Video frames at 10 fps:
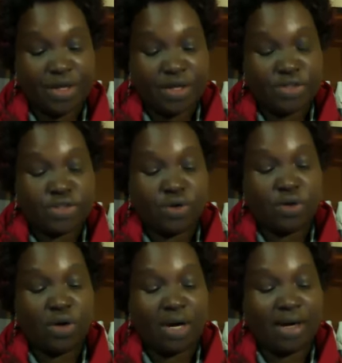
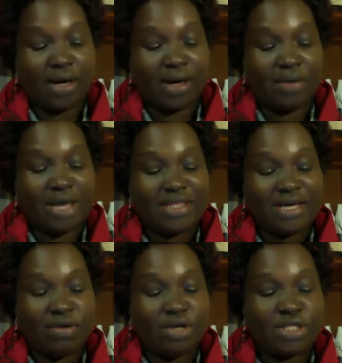So one
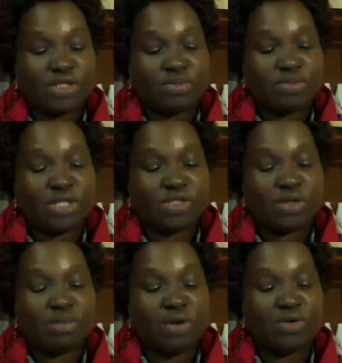thing I wanted to
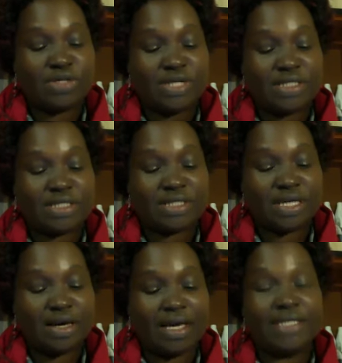mention about this
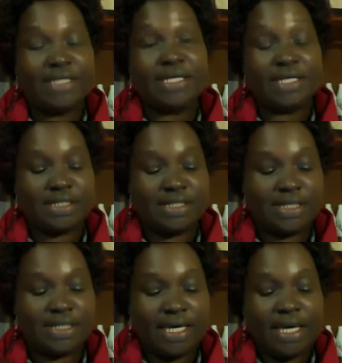
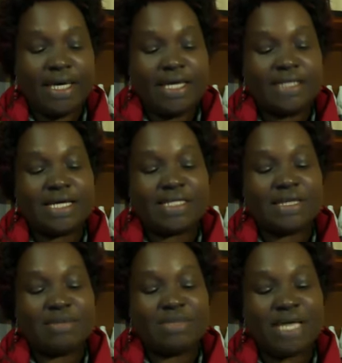ADHD is that
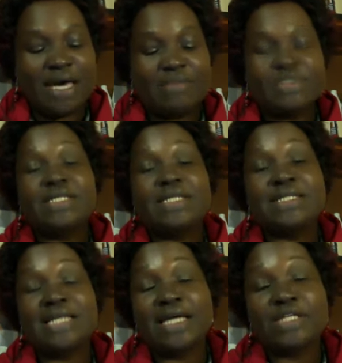sometimes it
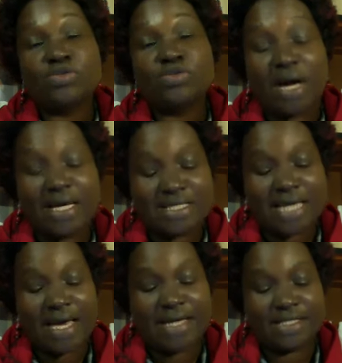is linked to
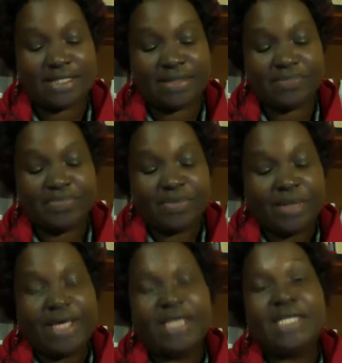anxiety.
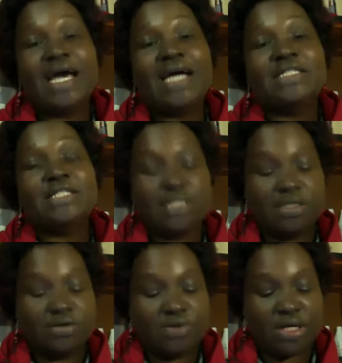In young
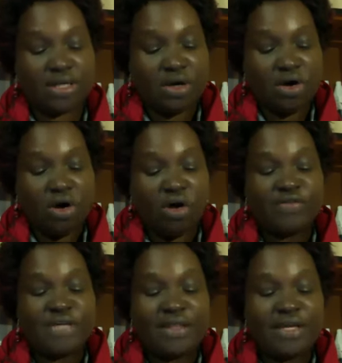children,
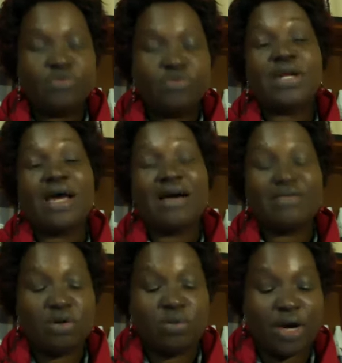often they do not
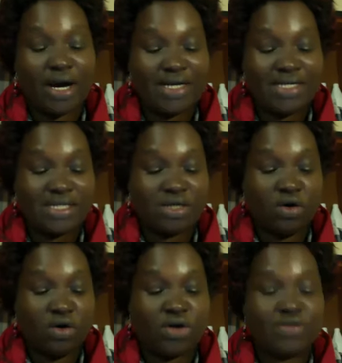have the words
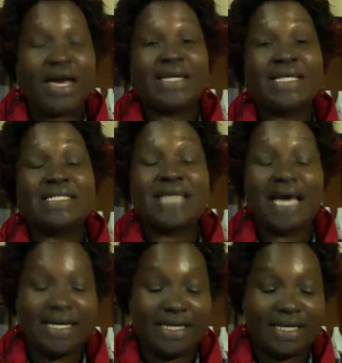or the
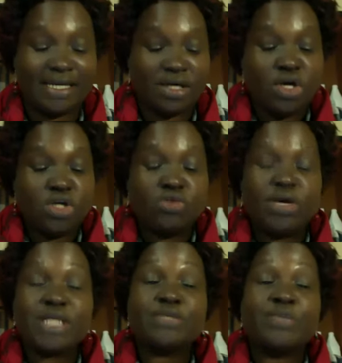understanding to
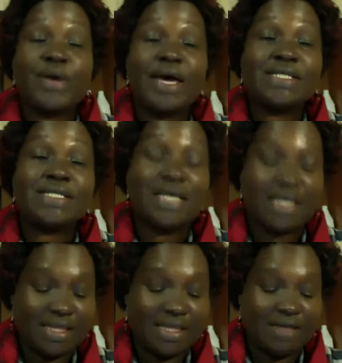express
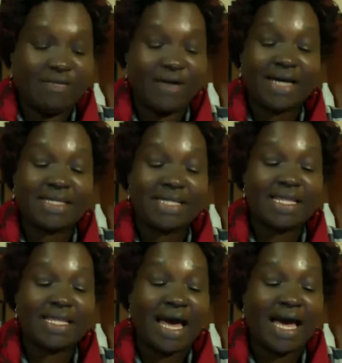the fact
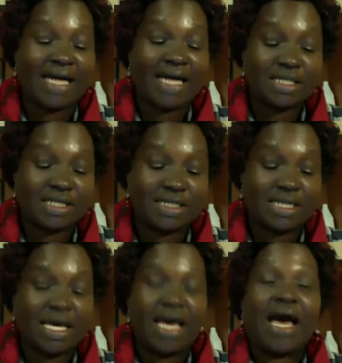that they are
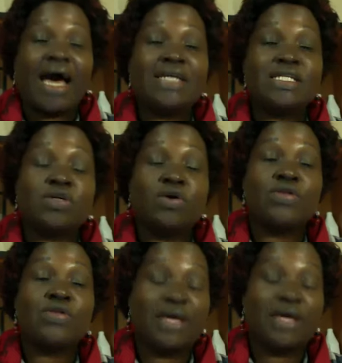anxious. And
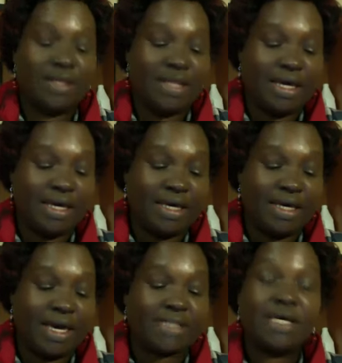so
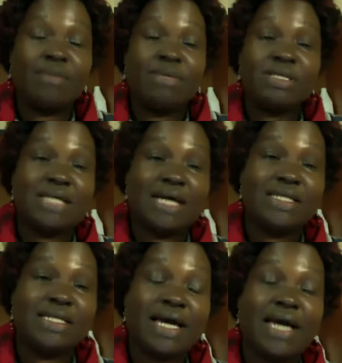they exhibit
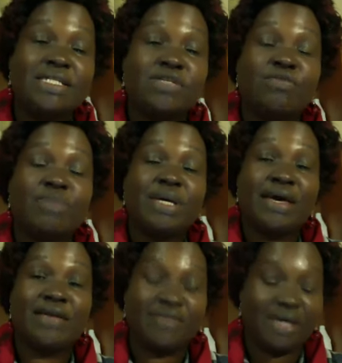certain kinds of
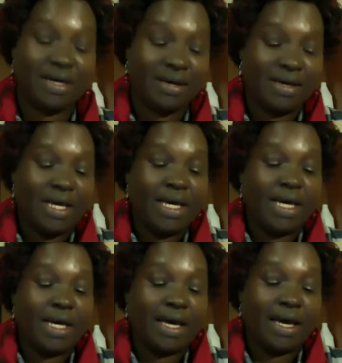behavior
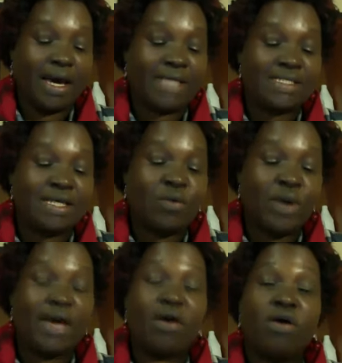as a
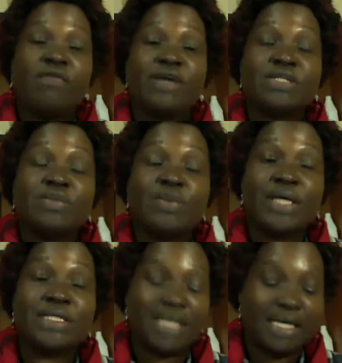way of
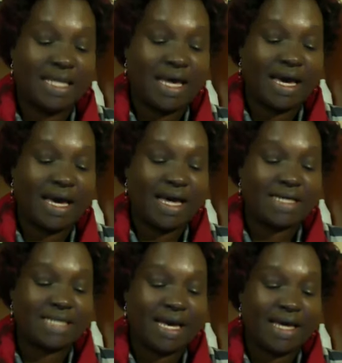expressing their
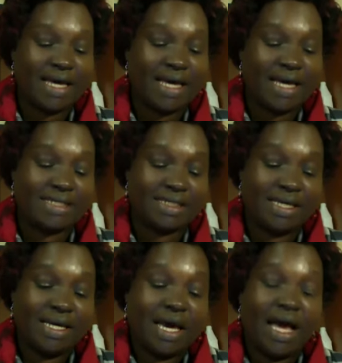anxiety.
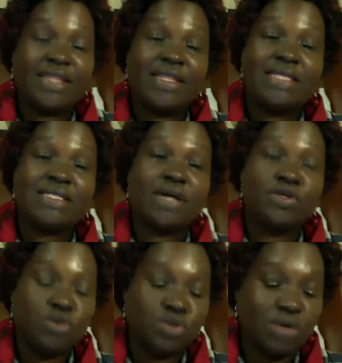And this can
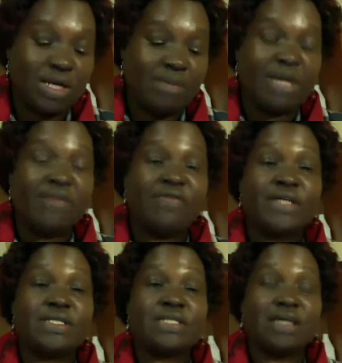usually manifest
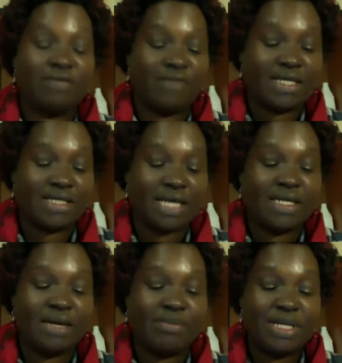itself as an
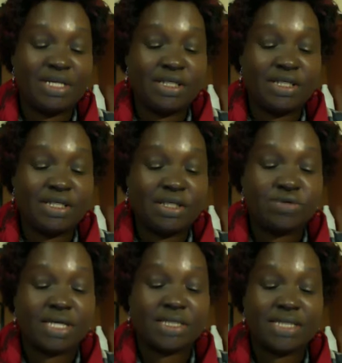inability to
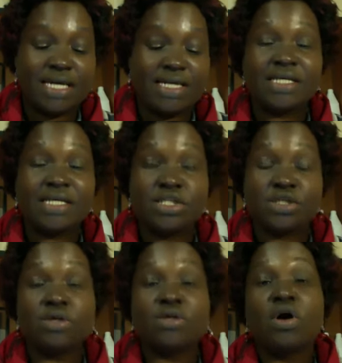sustain
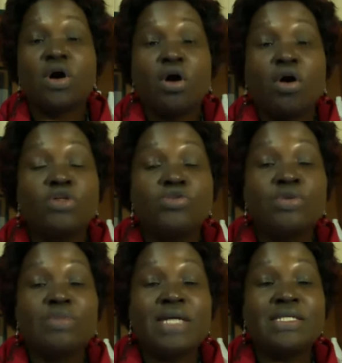attention or to
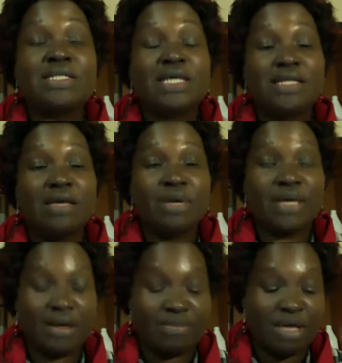remain still.
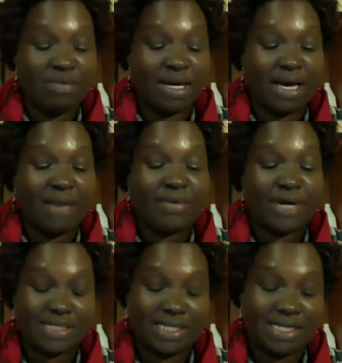They become
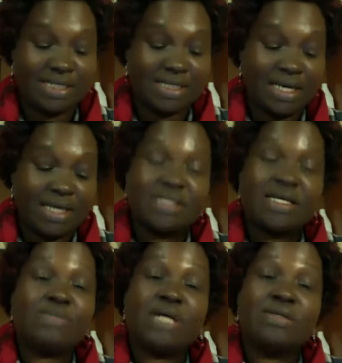restless.
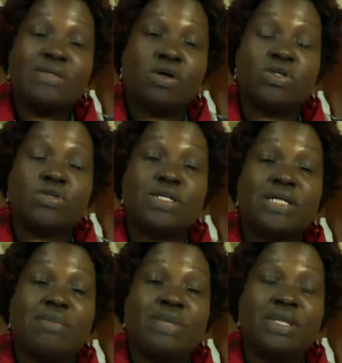Sometimes also it
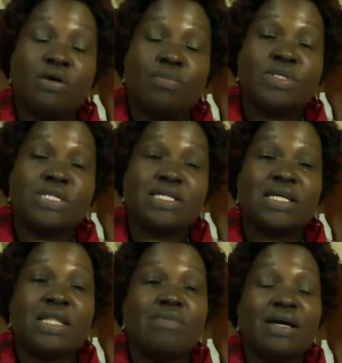can be the opposite,
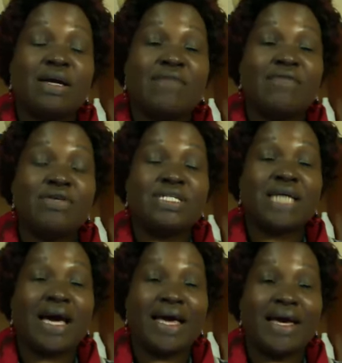that they become very
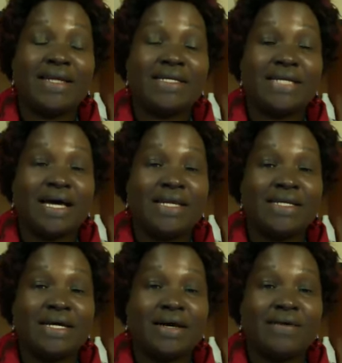tired
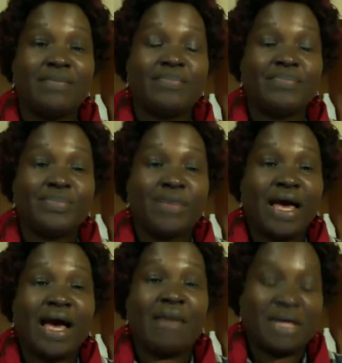and
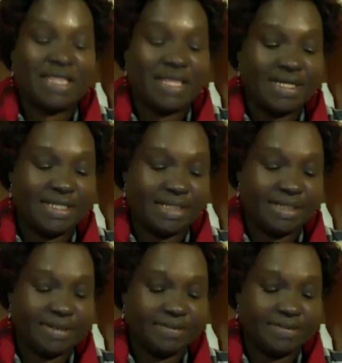apathetic.